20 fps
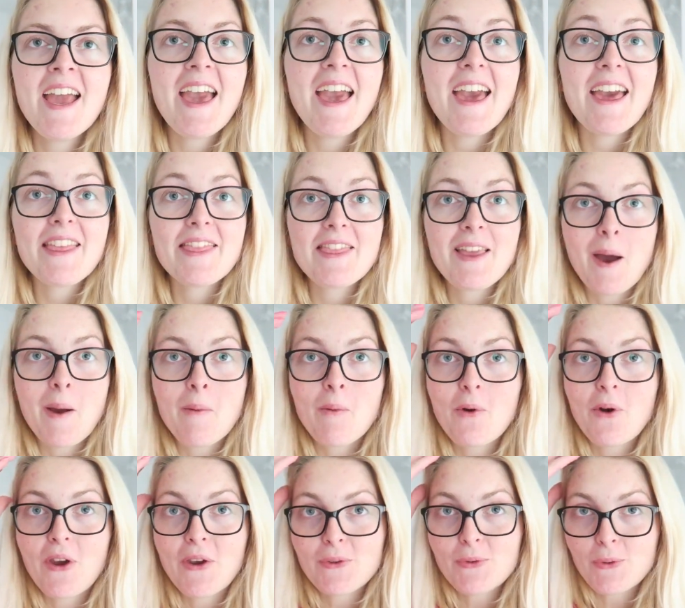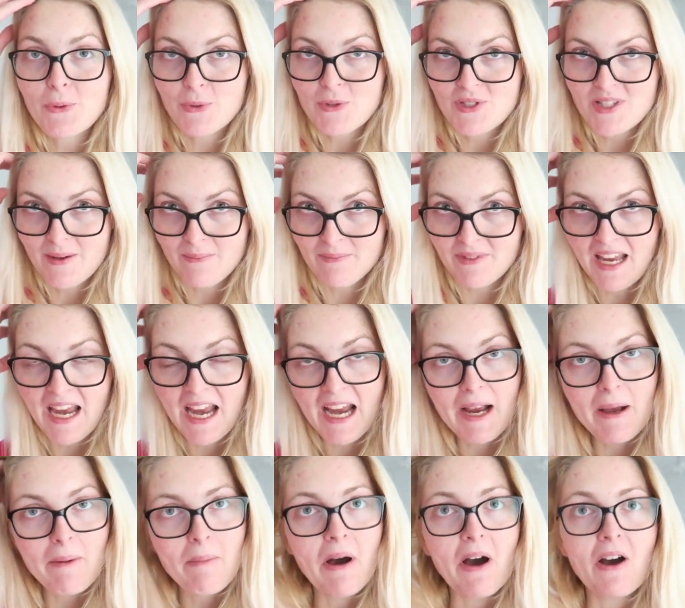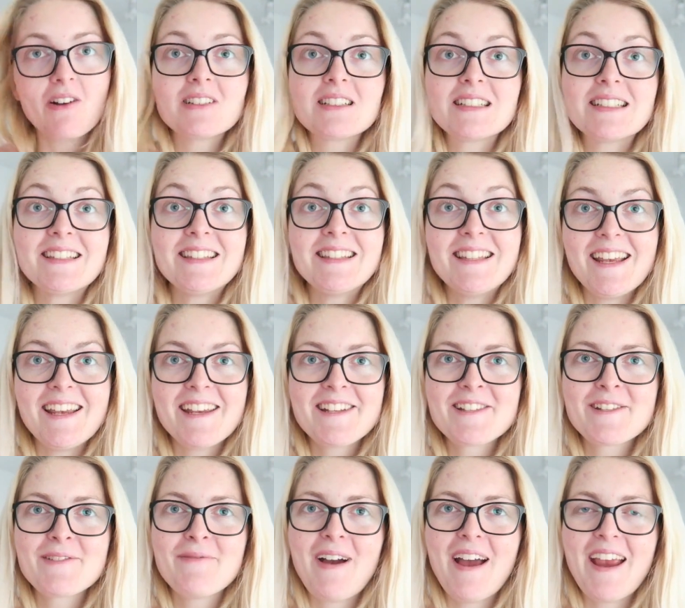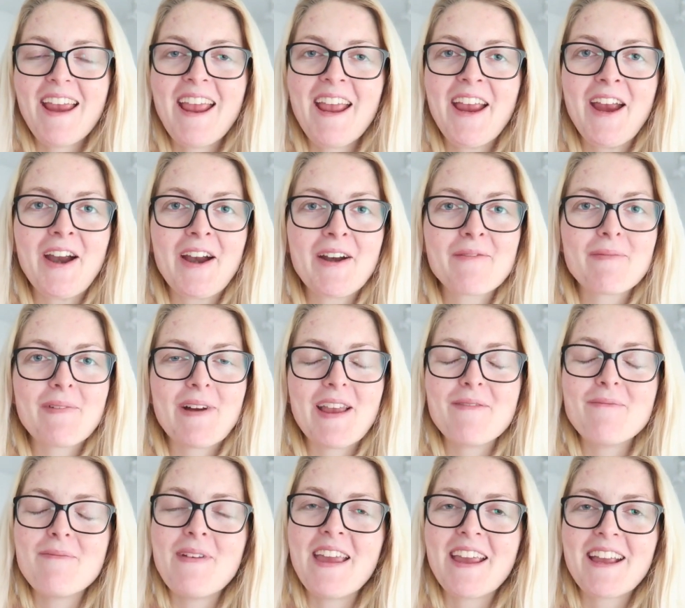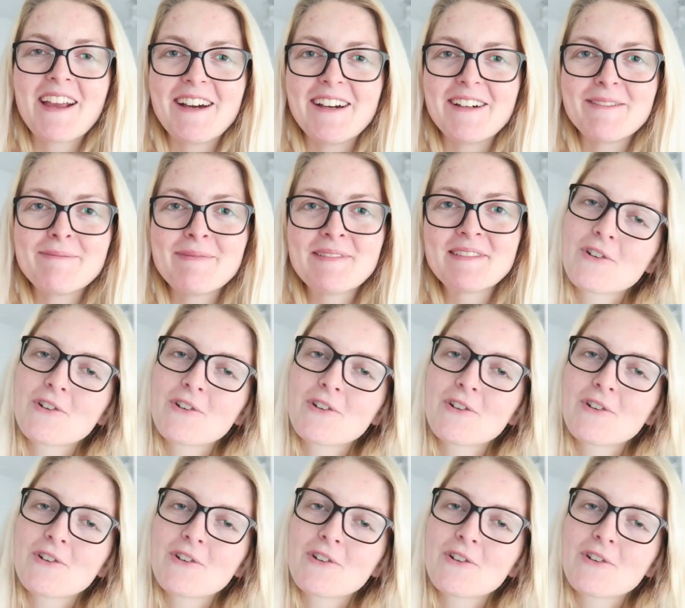and now I'm going to do something about this, my hair, my makeup.